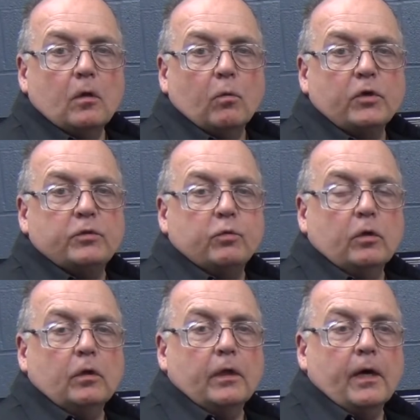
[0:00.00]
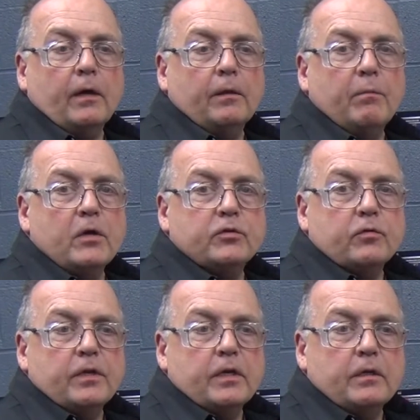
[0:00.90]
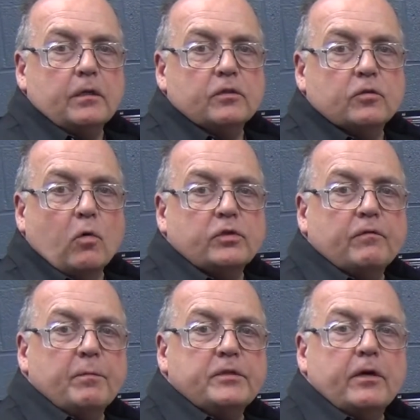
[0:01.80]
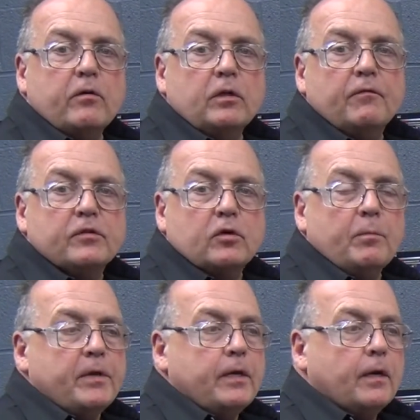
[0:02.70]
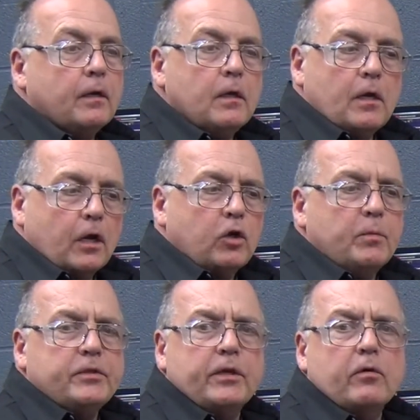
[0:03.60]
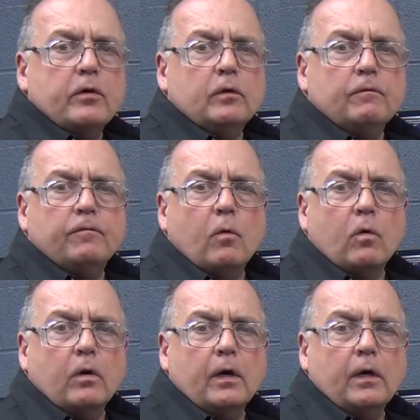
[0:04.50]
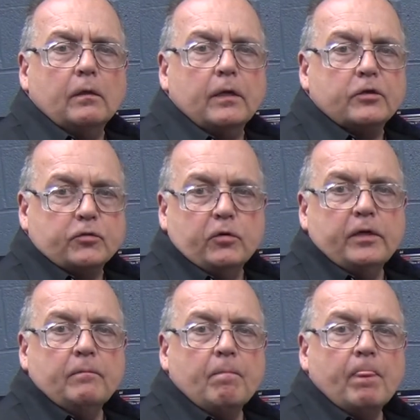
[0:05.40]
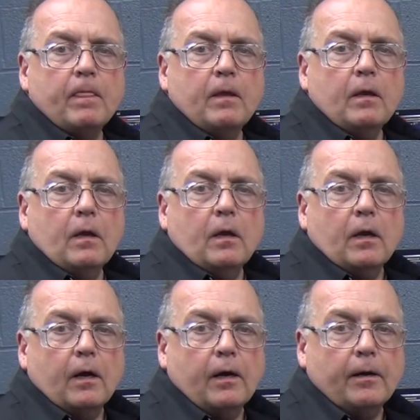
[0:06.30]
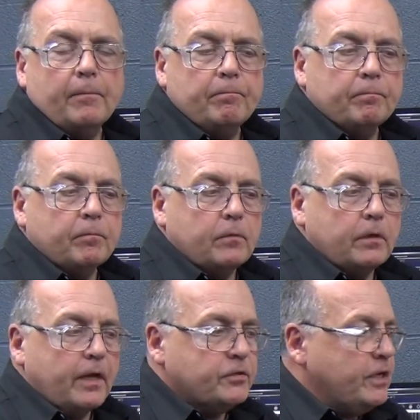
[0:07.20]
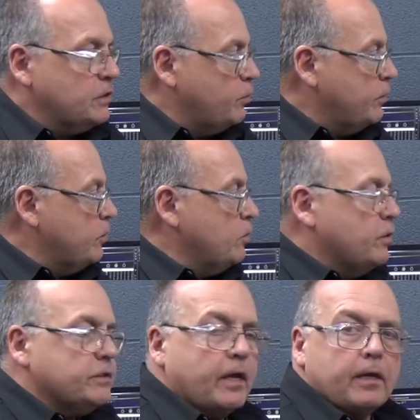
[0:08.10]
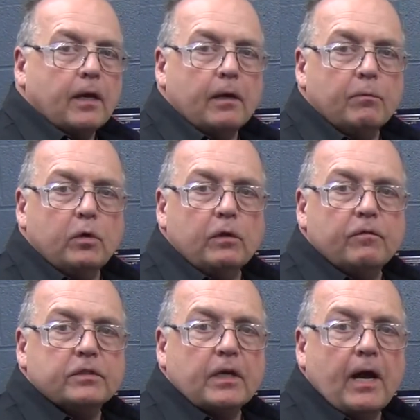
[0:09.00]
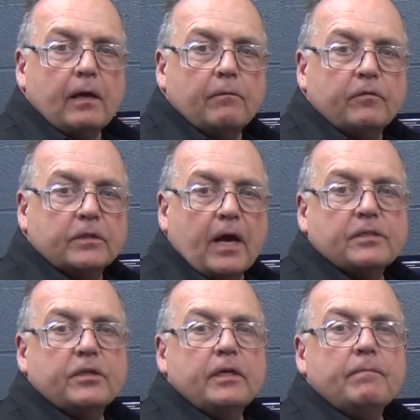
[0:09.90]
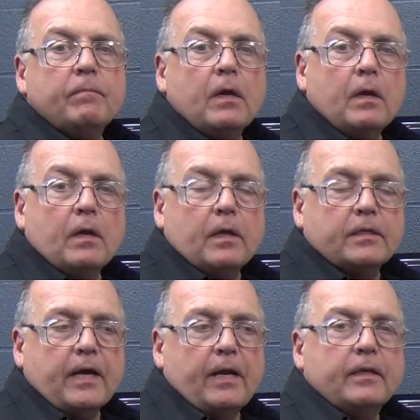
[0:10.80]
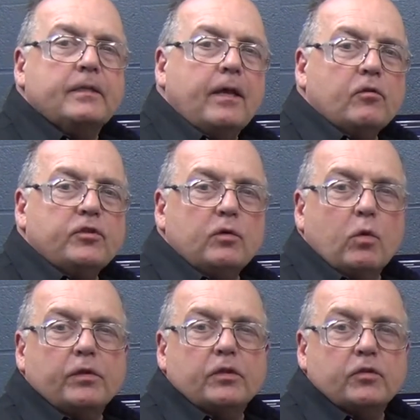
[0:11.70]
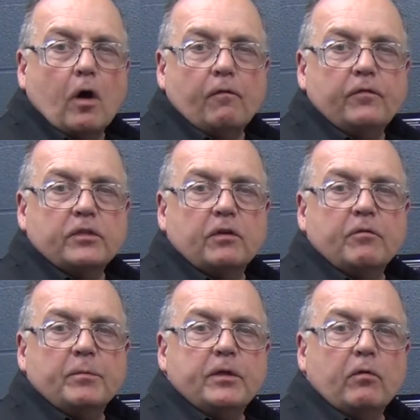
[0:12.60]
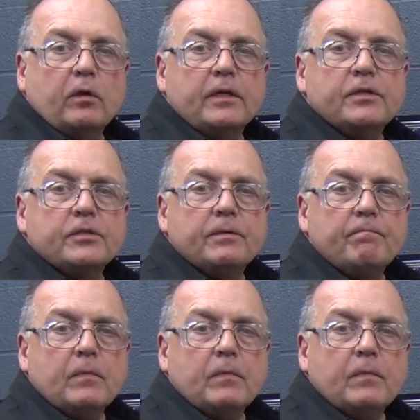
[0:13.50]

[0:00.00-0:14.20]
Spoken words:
which will measure the scorch of the material, if it's going to be a good material for extruding. The next test we do is a Mooney Viscosity. This kind of tells you what the softness of the material is.